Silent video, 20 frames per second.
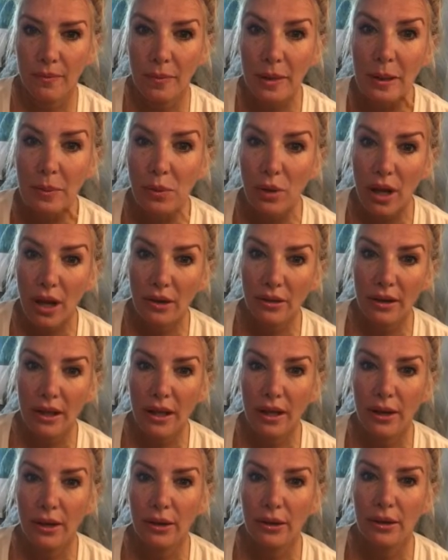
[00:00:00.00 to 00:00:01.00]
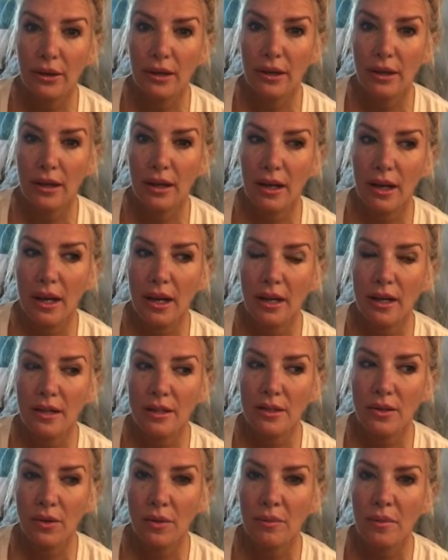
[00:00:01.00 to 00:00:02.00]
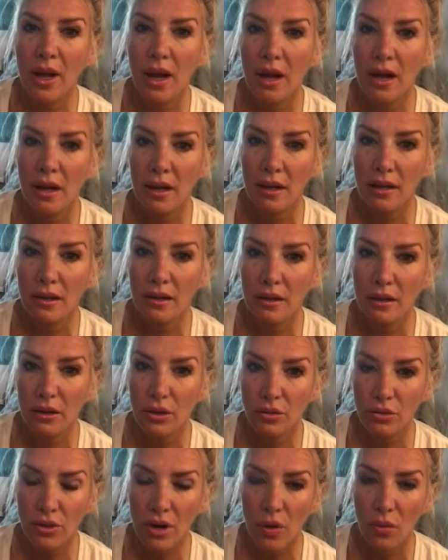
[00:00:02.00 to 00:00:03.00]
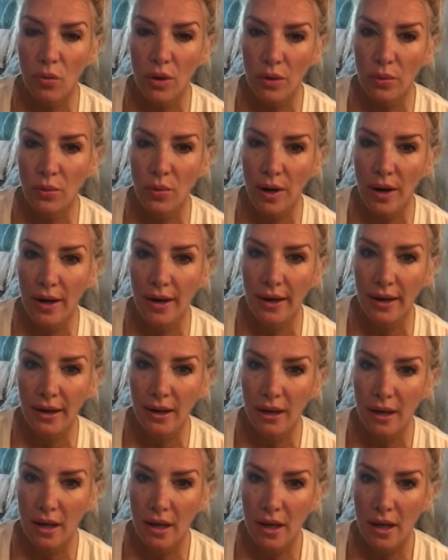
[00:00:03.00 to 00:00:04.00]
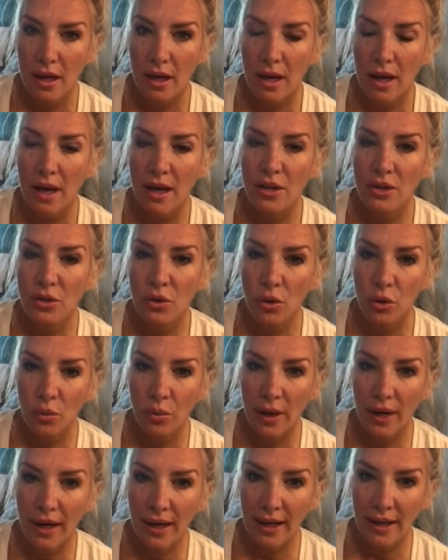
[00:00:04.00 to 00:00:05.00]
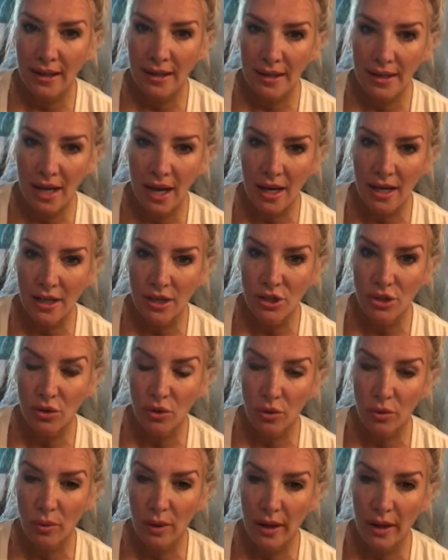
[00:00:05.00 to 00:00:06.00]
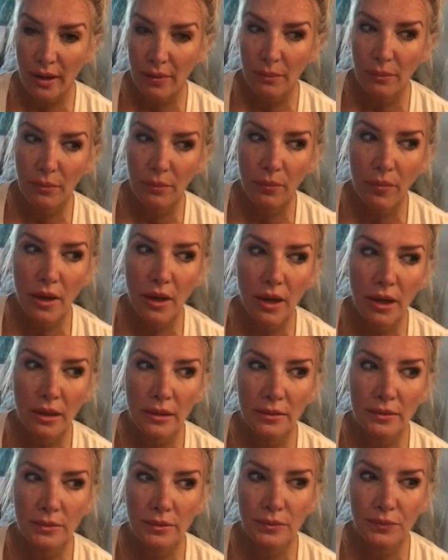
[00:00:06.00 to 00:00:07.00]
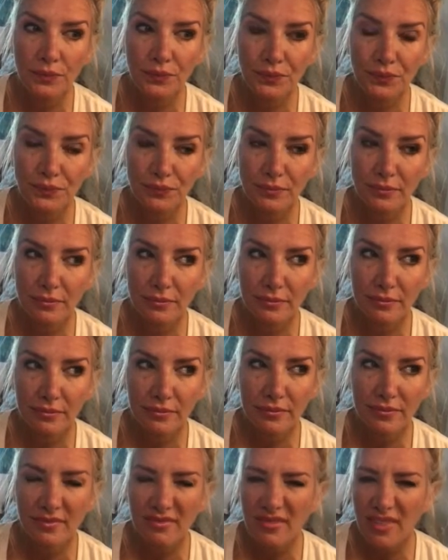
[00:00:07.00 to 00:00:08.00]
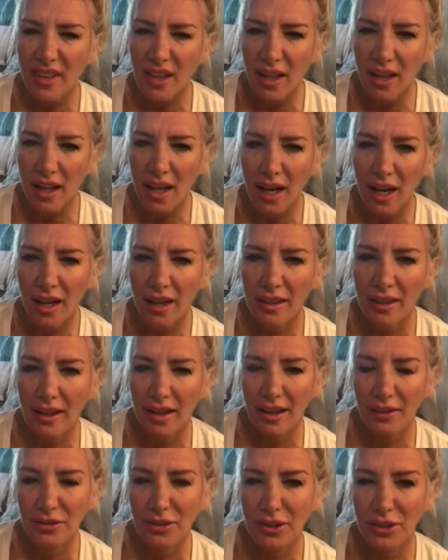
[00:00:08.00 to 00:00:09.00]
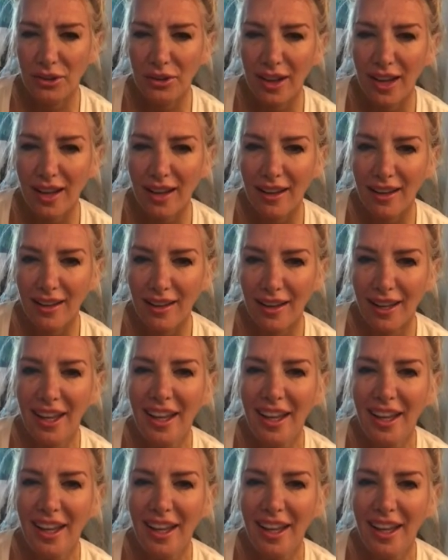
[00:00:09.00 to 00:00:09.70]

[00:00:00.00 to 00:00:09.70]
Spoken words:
people out there, and so there's not one way, and your way inside is your way. God, I hate that I have to do that.